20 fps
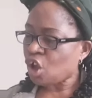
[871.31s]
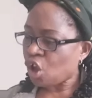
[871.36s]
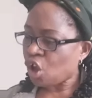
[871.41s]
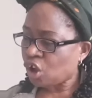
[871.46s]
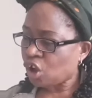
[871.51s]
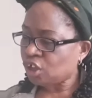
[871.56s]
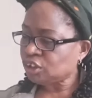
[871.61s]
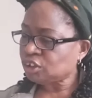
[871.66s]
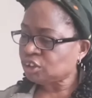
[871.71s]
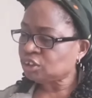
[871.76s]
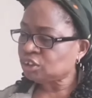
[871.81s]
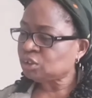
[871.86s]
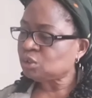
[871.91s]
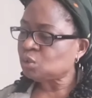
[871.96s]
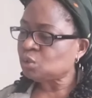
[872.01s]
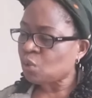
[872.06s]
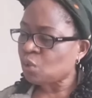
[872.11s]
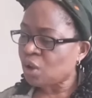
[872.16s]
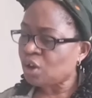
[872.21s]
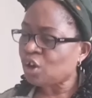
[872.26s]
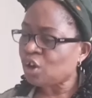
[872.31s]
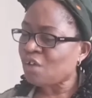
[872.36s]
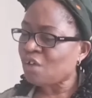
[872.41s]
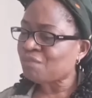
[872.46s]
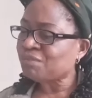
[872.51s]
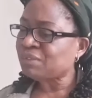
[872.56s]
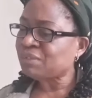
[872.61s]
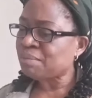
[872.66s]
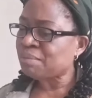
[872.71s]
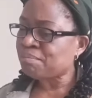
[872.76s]
on one
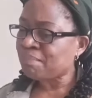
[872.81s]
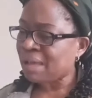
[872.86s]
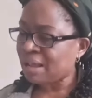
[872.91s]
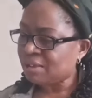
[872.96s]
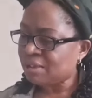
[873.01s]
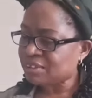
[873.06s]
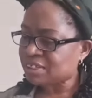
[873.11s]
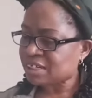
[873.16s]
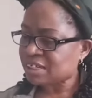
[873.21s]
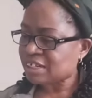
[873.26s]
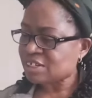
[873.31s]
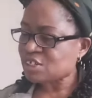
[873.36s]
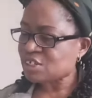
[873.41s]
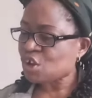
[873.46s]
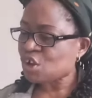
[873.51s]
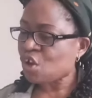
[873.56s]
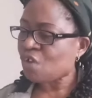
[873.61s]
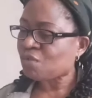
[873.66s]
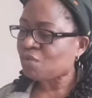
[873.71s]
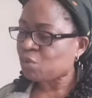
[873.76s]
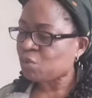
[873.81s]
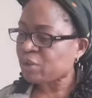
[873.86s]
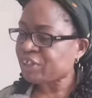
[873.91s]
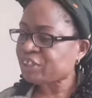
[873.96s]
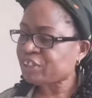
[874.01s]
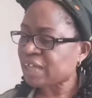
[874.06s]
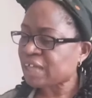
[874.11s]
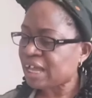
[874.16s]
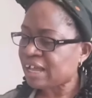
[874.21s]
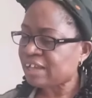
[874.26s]
of the mountains of
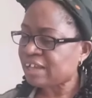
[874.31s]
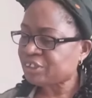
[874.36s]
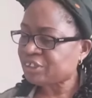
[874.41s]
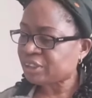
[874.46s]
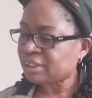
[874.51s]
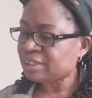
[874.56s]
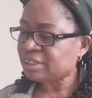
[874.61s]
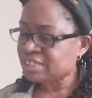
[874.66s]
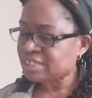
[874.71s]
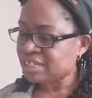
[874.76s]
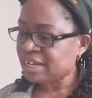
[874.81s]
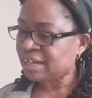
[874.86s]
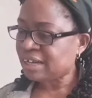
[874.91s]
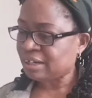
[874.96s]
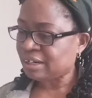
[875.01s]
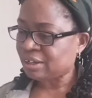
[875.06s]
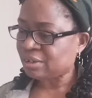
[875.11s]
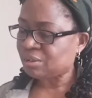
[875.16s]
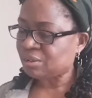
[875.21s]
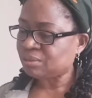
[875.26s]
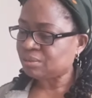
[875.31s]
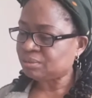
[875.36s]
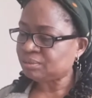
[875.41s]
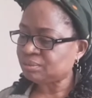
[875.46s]
which I shall tell you.